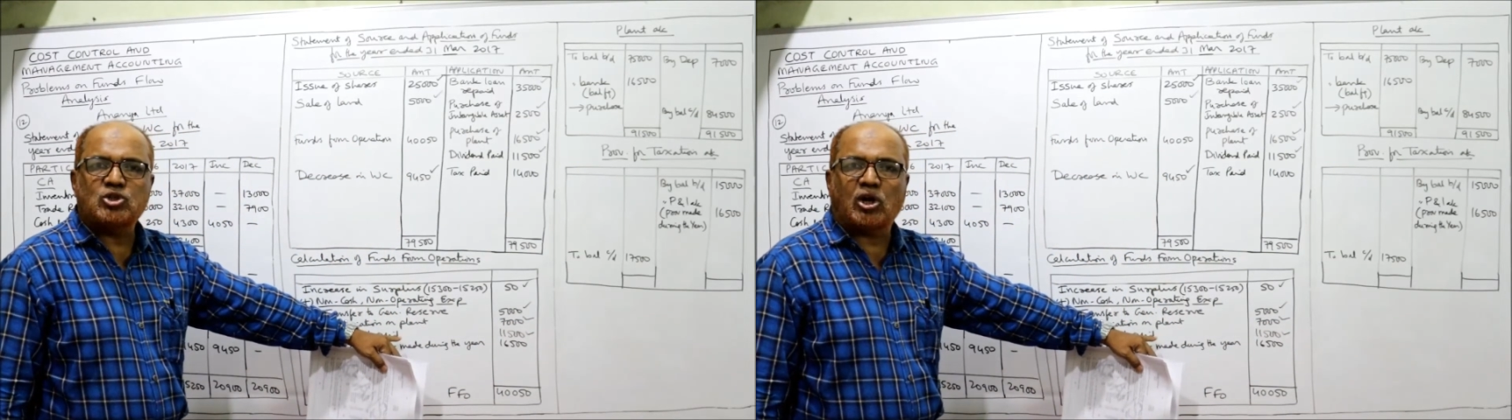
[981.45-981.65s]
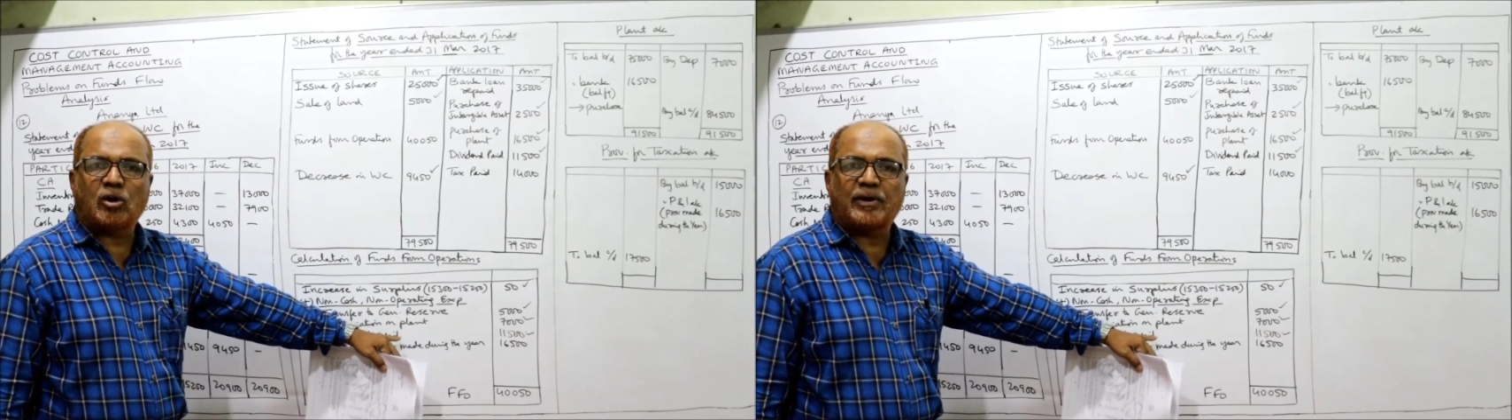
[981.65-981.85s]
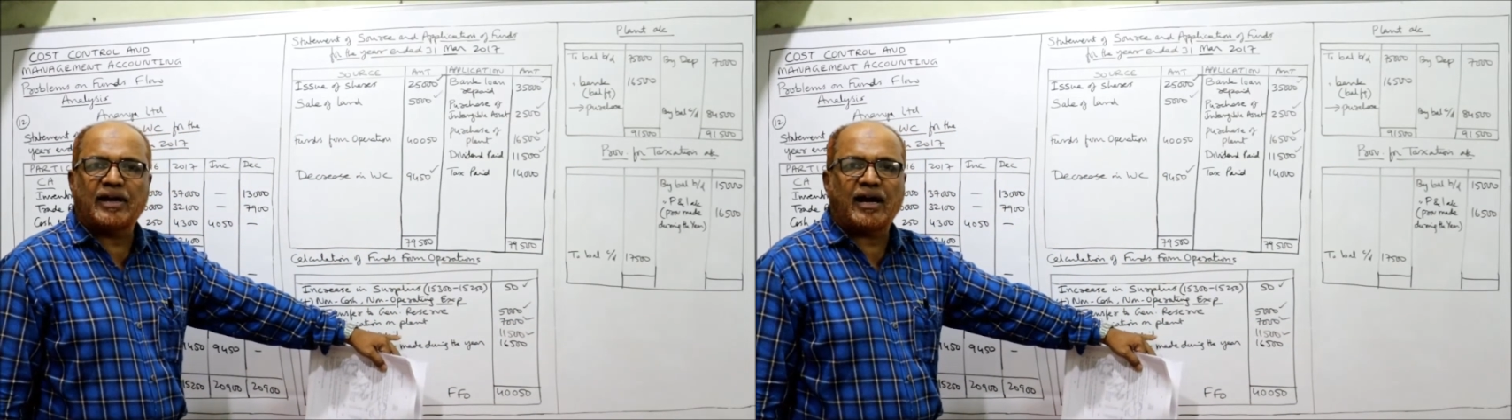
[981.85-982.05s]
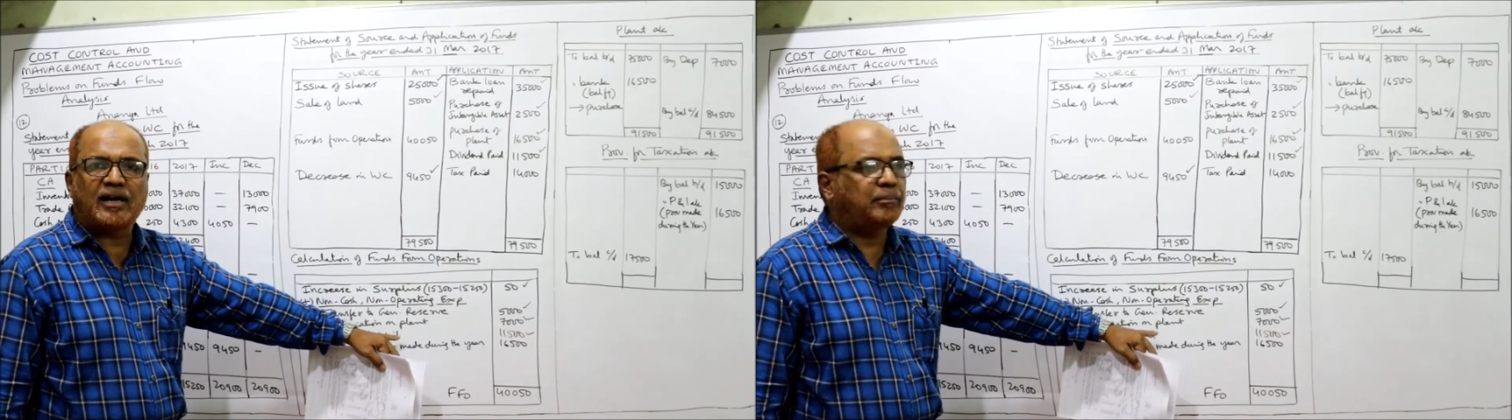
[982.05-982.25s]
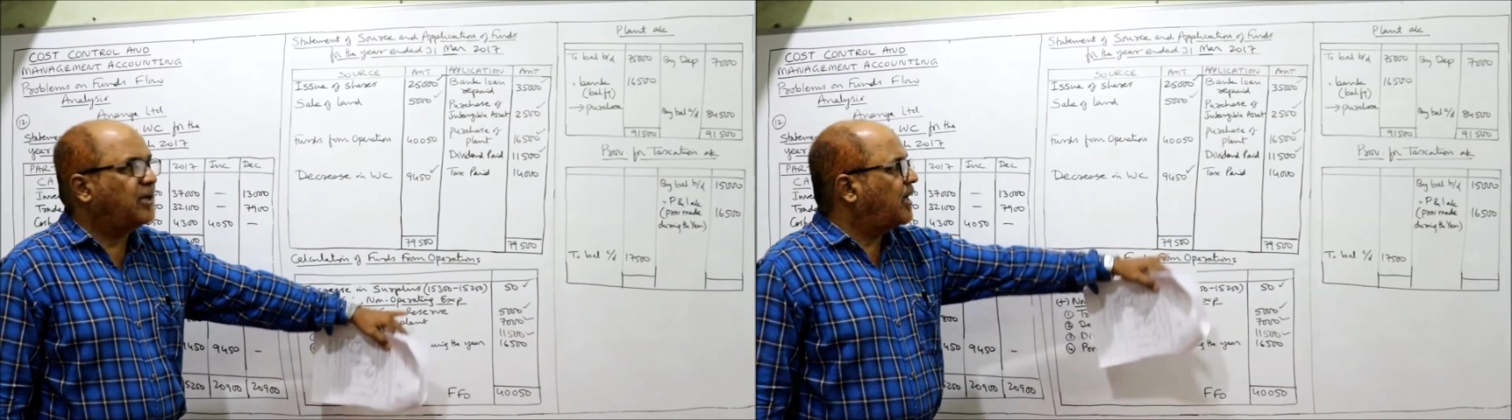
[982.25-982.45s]
non-operating
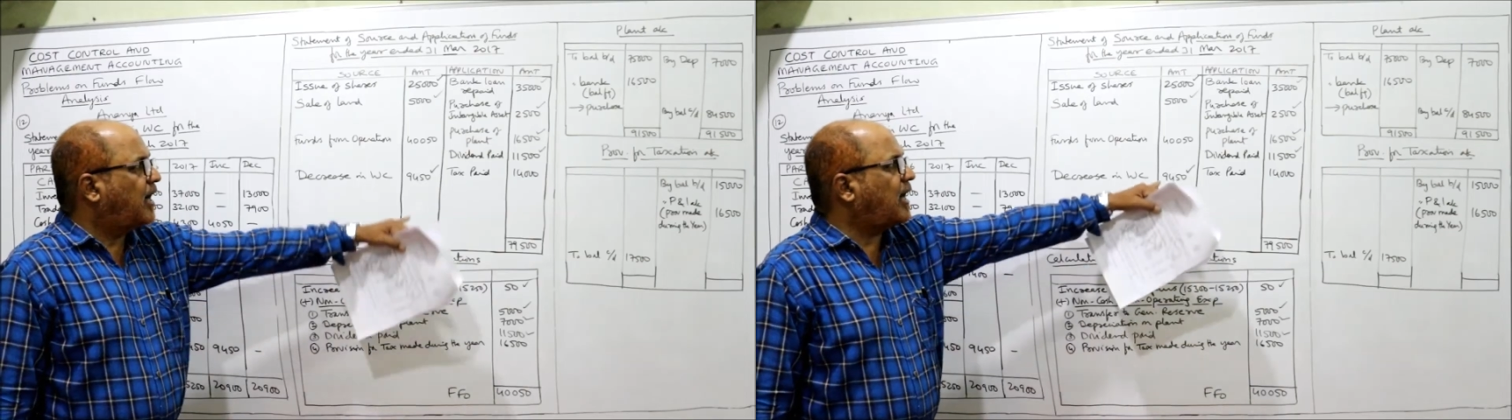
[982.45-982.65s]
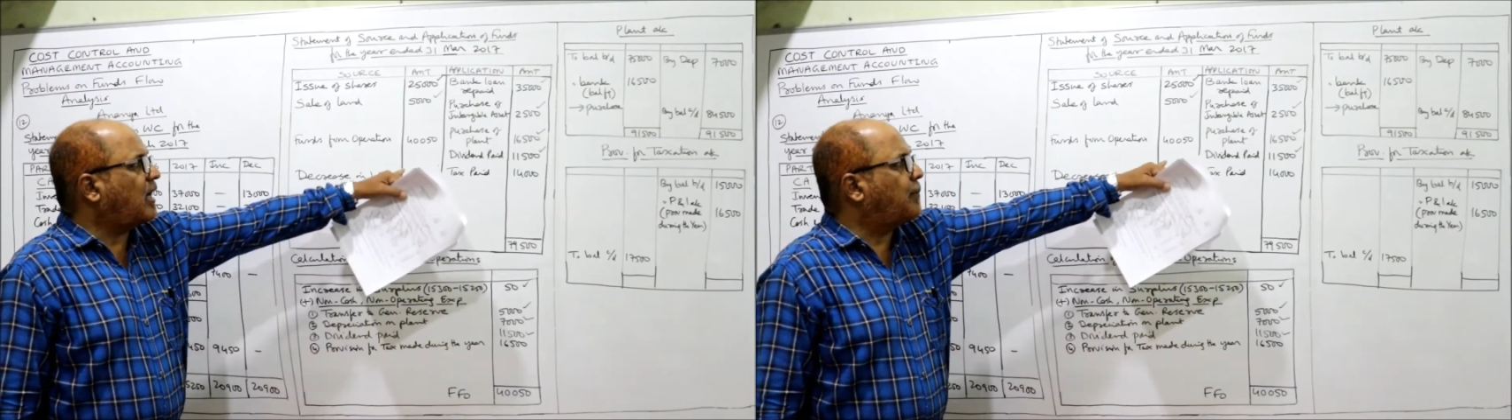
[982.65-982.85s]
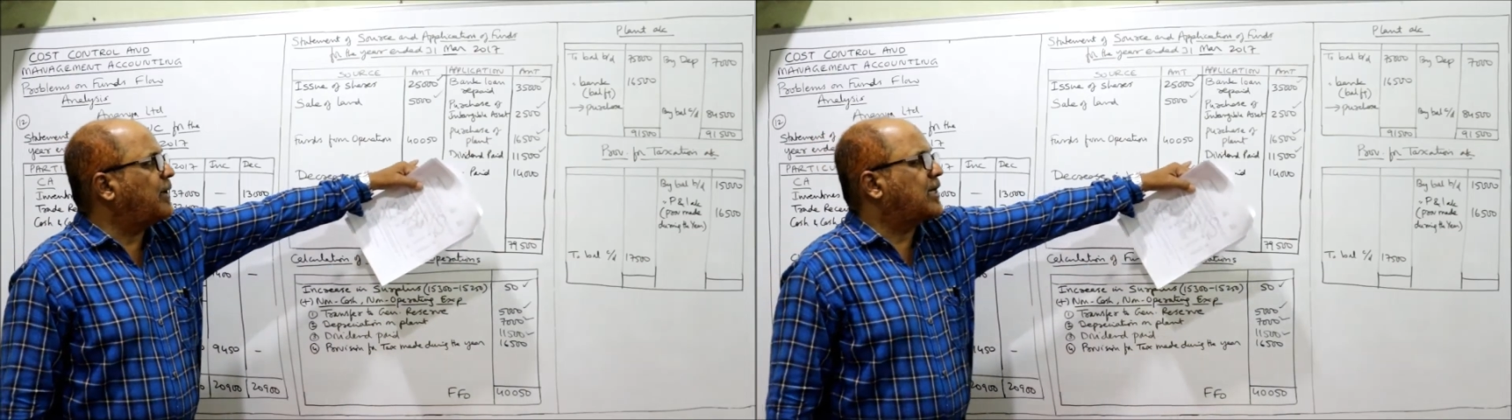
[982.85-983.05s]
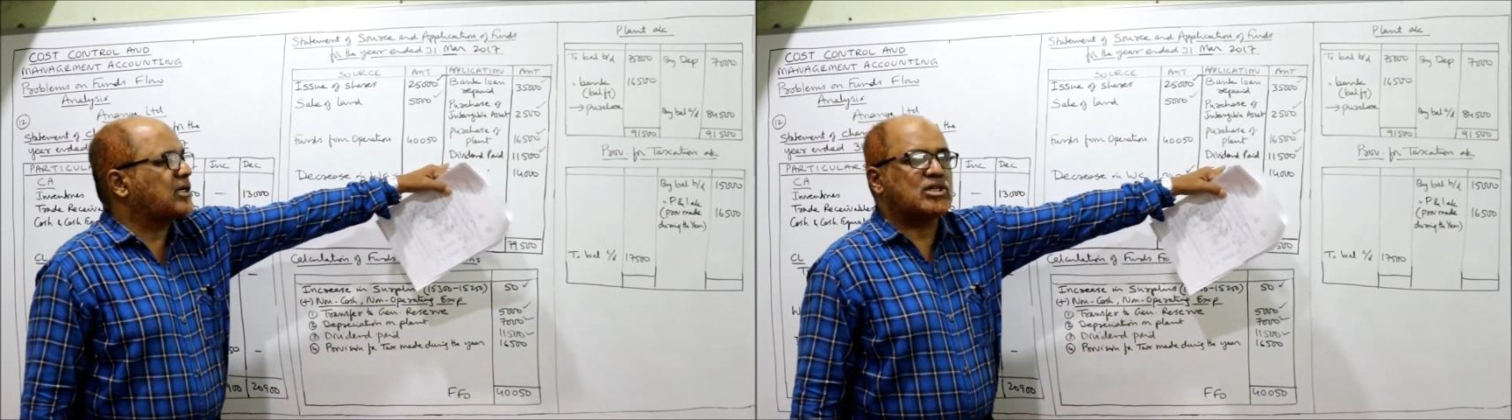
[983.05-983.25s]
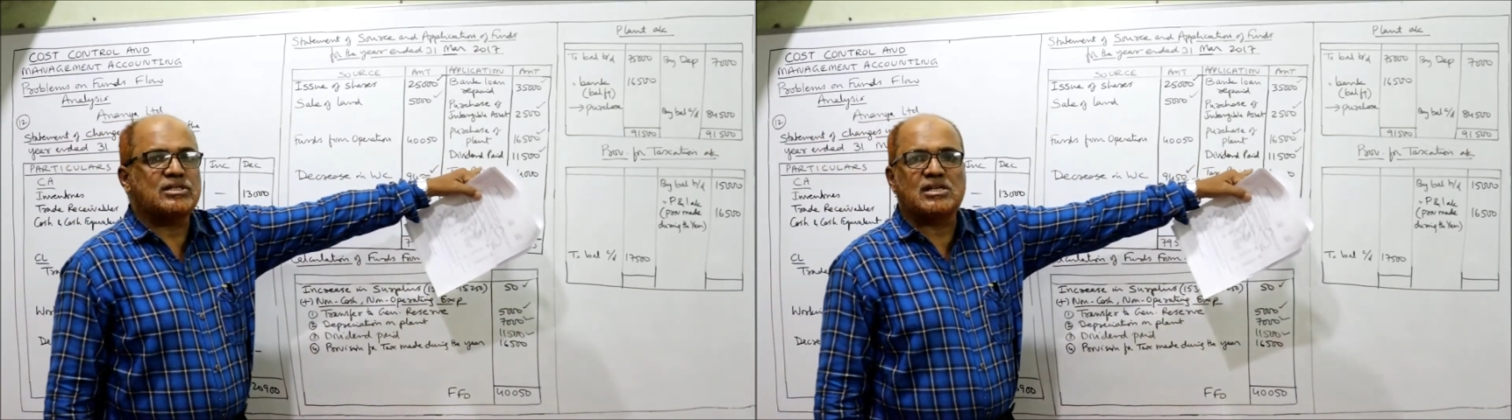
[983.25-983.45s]
item and
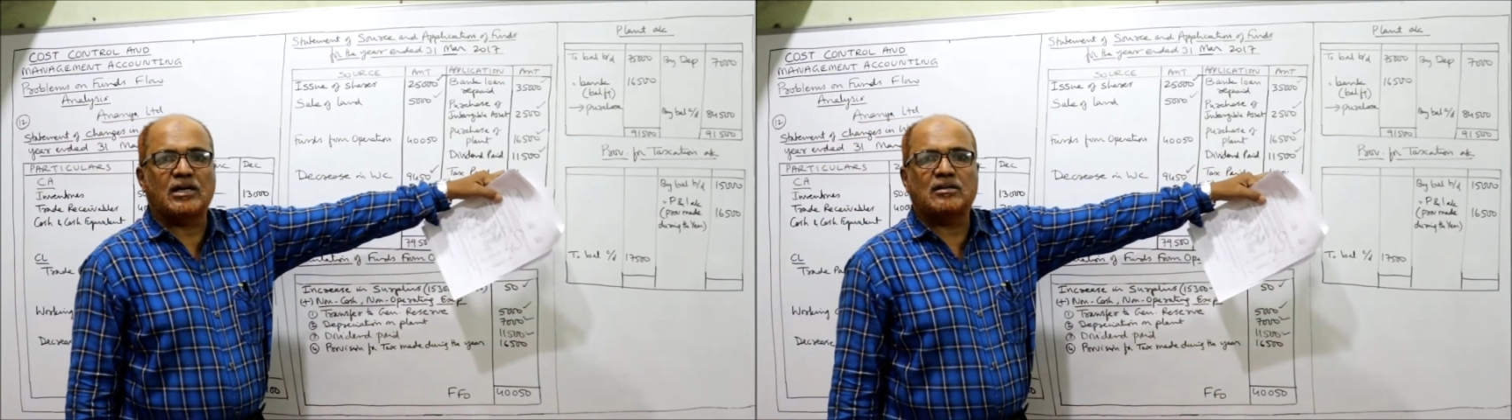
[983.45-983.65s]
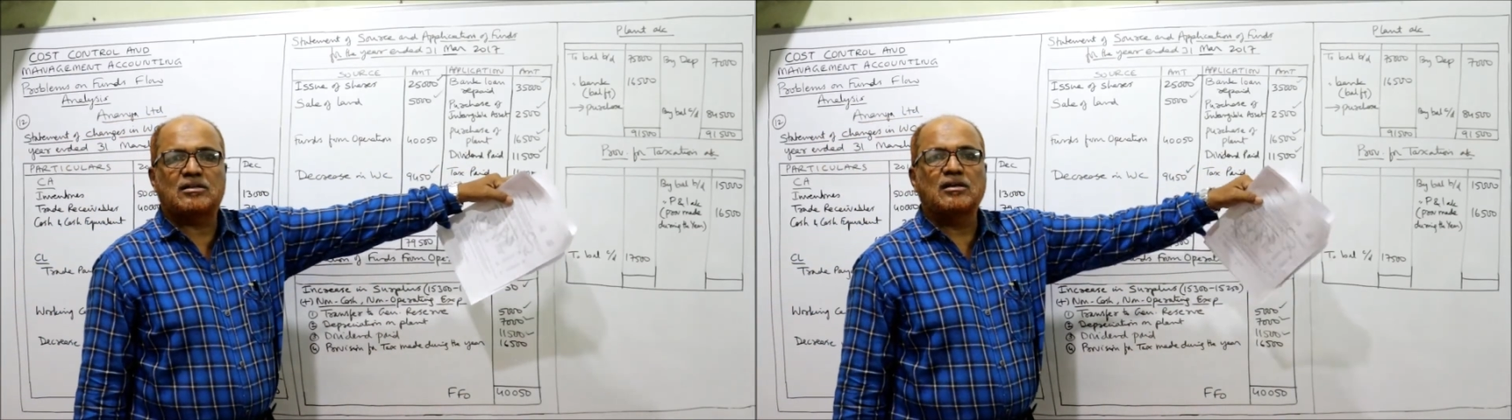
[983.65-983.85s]
application side.